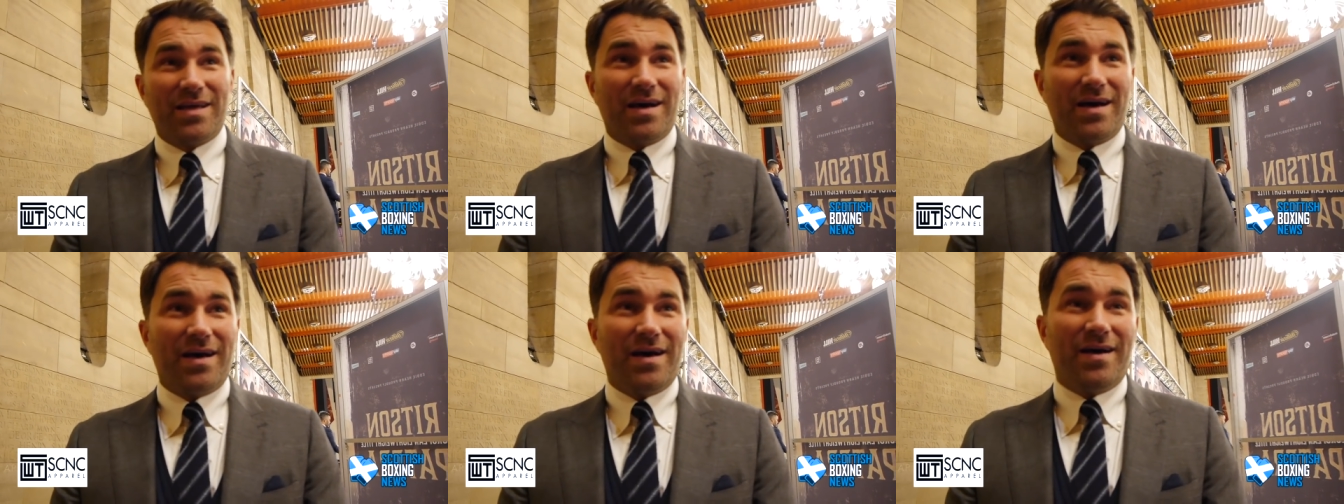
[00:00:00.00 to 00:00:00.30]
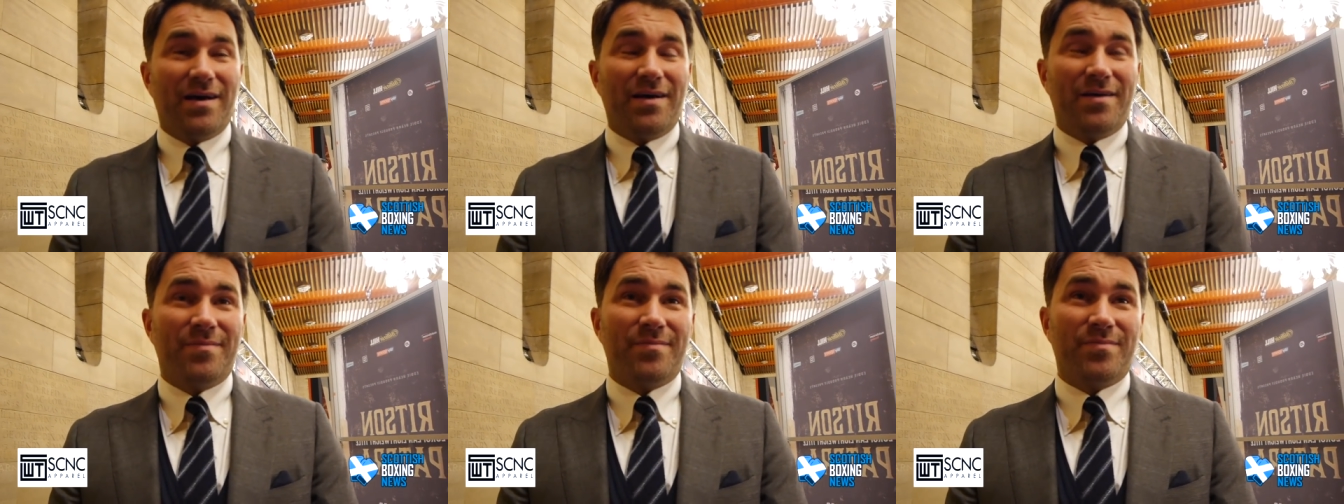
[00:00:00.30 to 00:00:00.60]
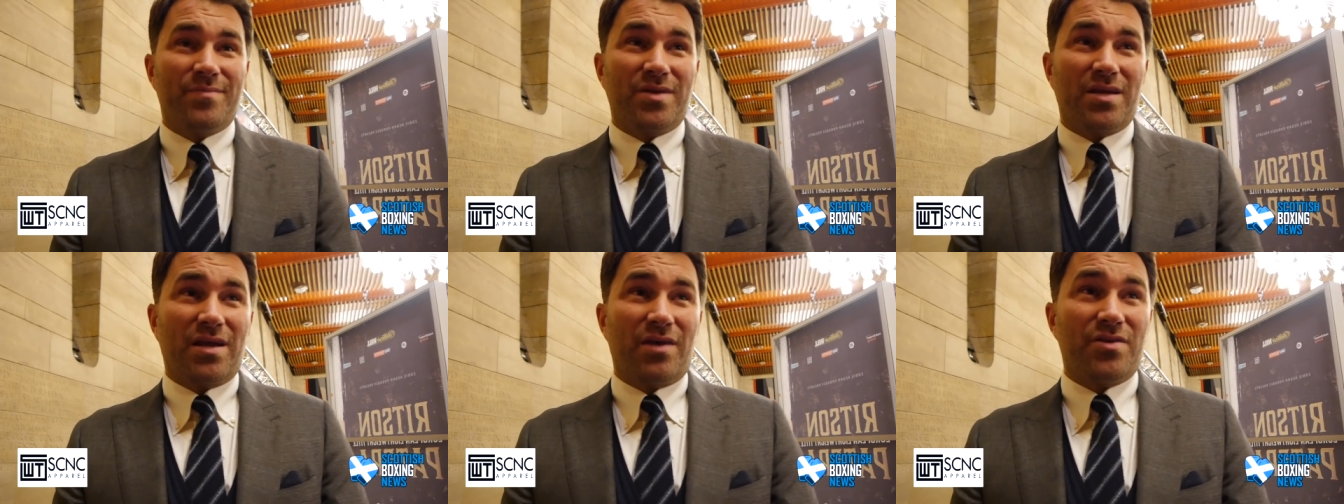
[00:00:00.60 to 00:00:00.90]

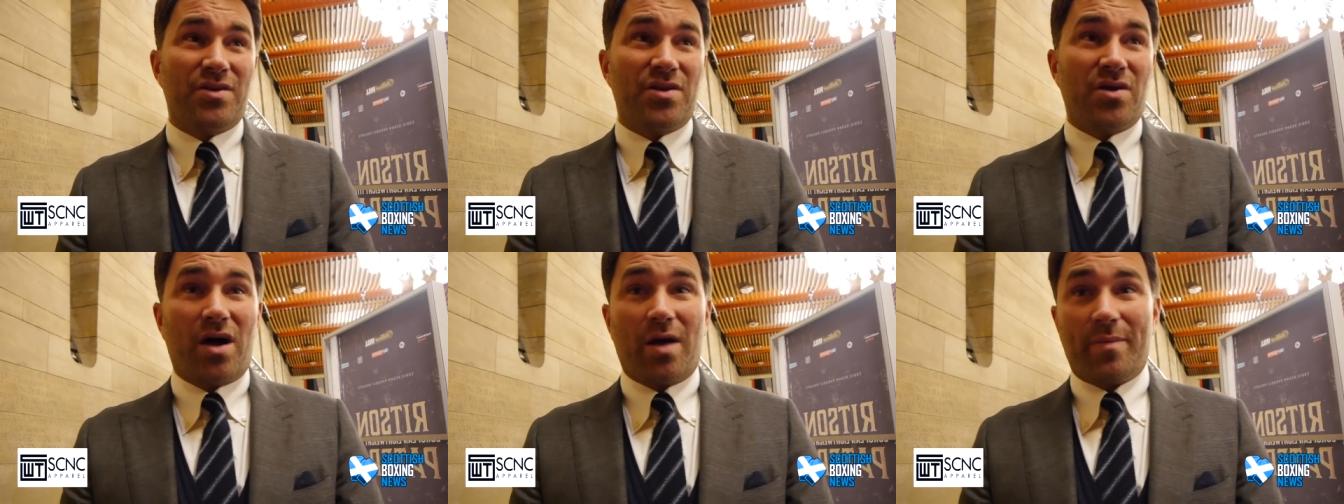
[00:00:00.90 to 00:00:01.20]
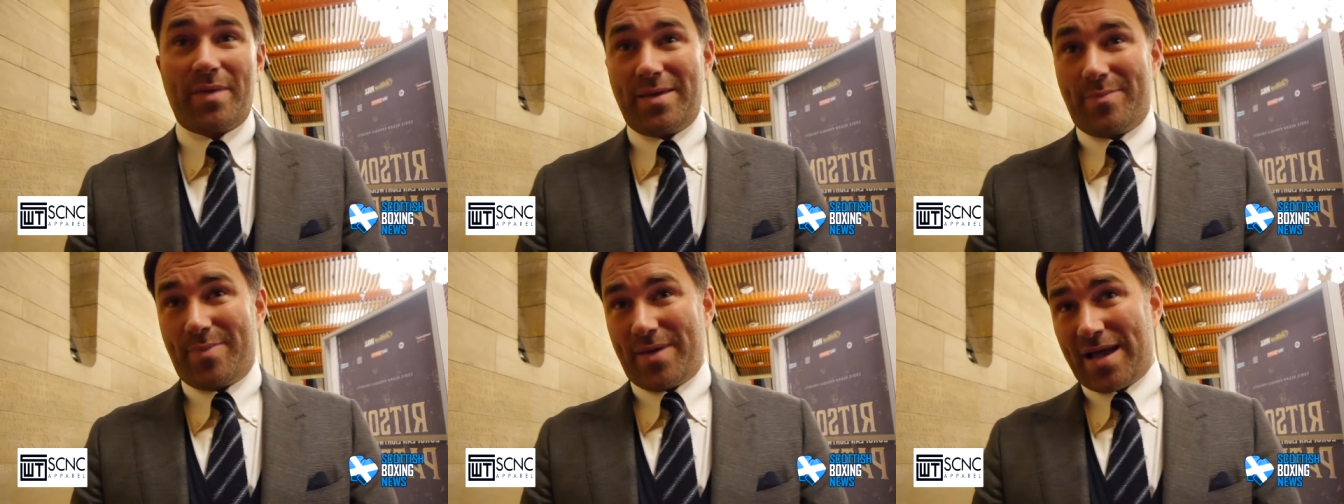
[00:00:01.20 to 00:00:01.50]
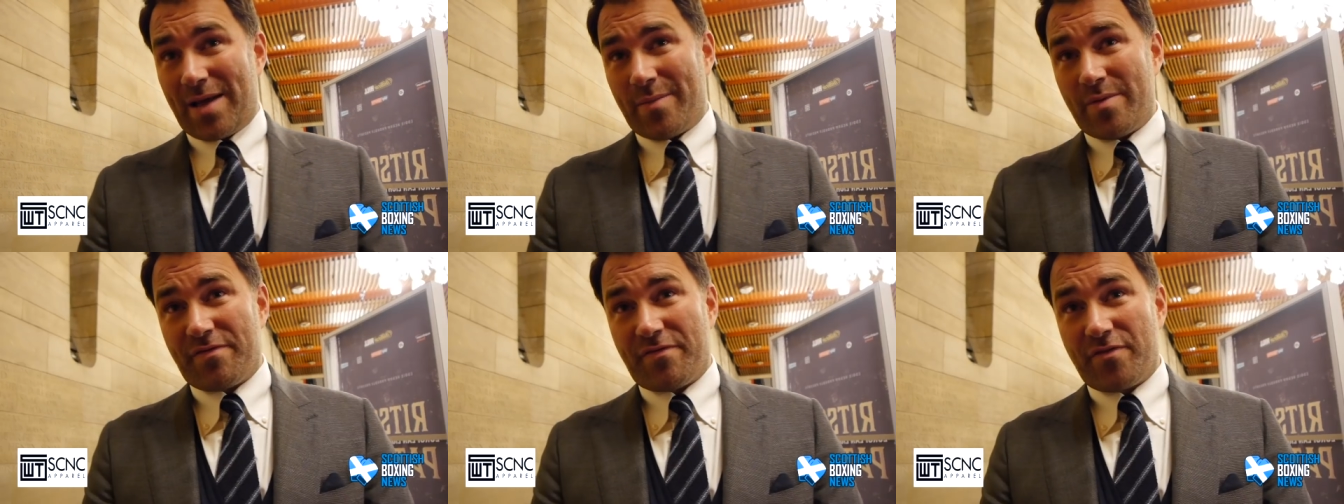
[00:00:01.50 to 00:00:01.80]
Um, you know, the night he
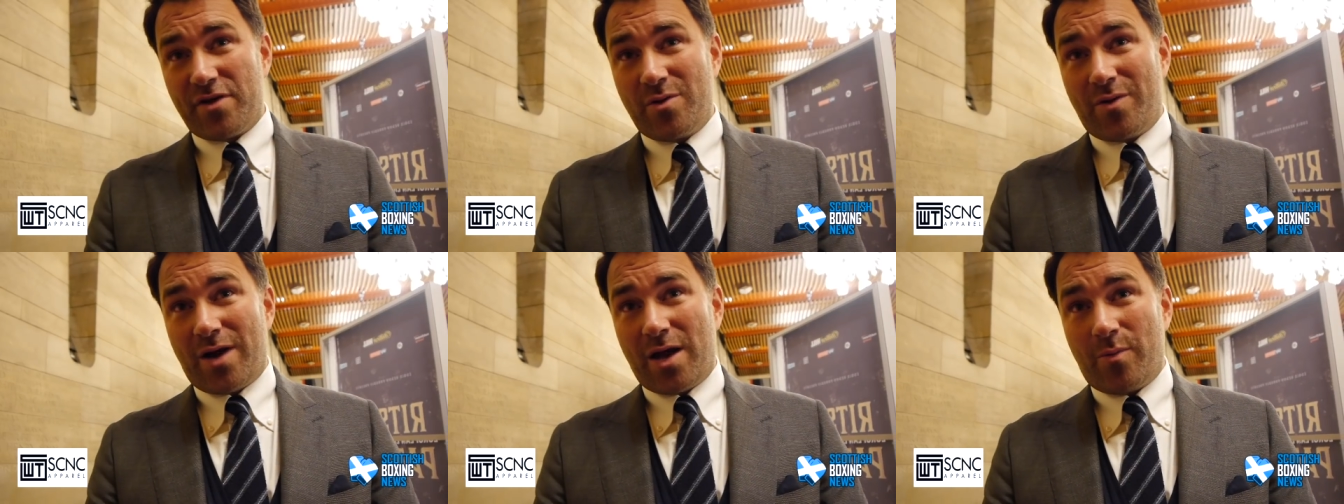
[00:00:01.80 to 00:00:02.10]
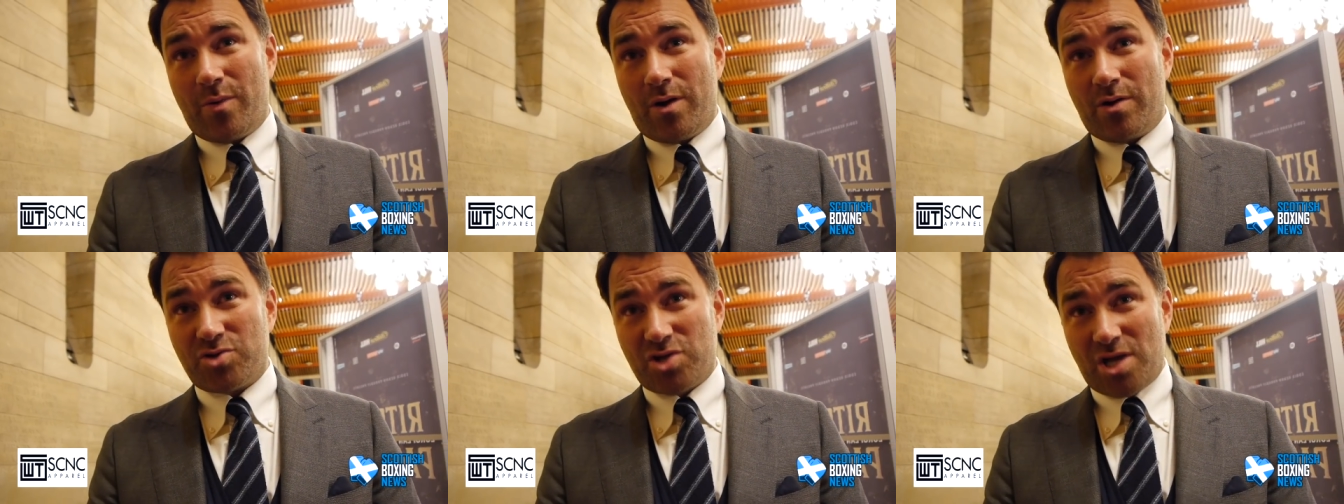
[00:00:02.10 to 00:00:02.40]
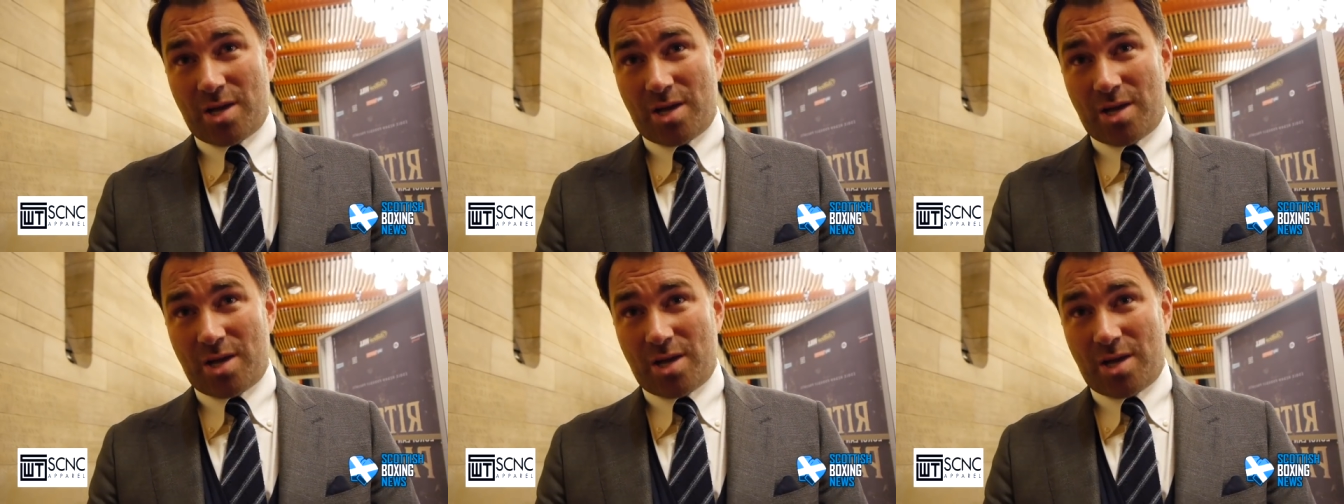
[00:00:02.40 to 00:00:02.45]
became a free weight world